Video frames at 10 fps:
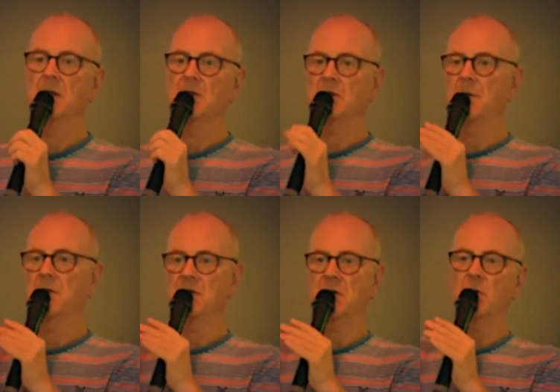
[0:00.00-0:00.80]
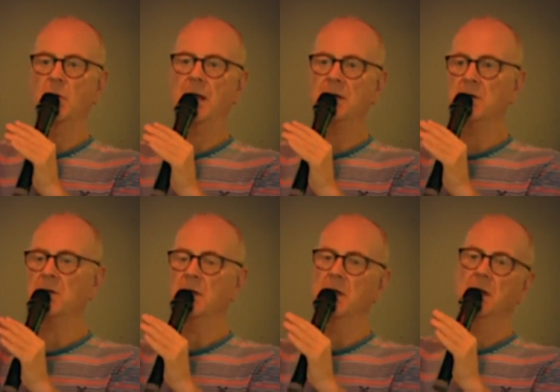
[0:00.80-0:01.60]
So there's a
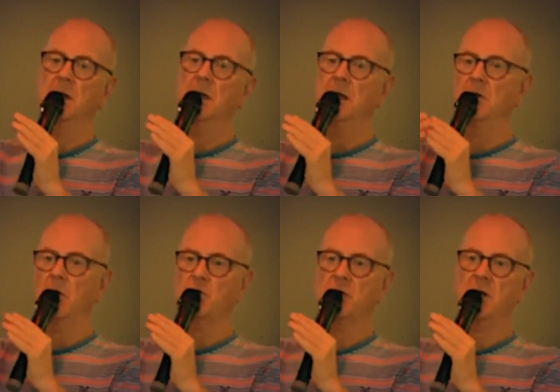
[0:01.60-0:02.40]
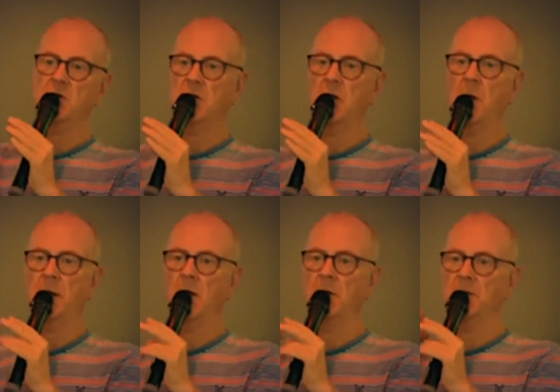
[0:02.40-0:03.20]
grand indoctrination
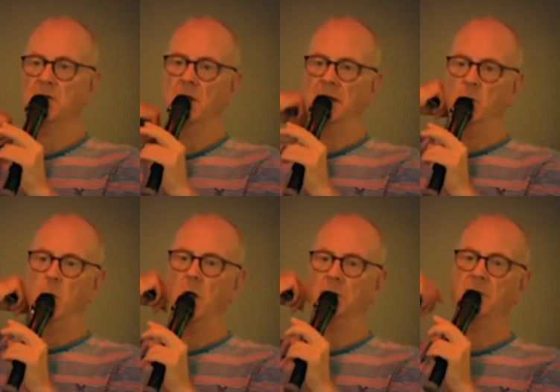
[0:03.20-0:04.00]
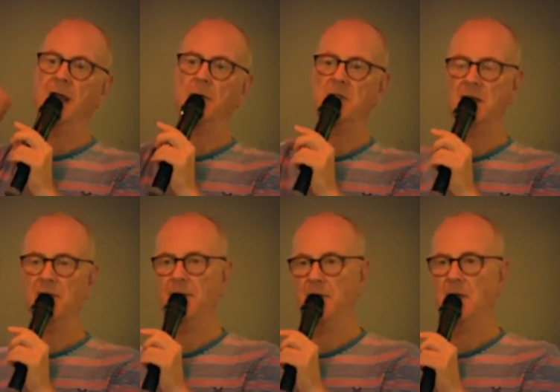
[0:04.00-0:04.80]
going on. There's only one
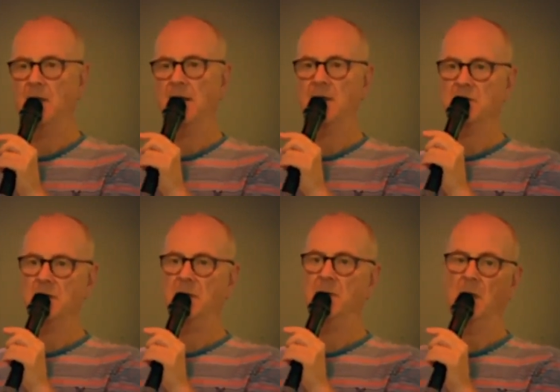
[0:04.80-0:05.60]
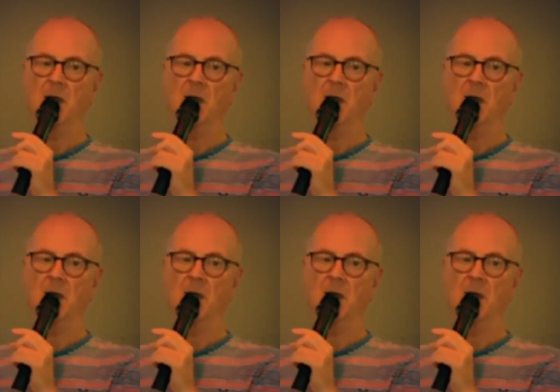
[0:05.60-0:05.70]
narrative, that's the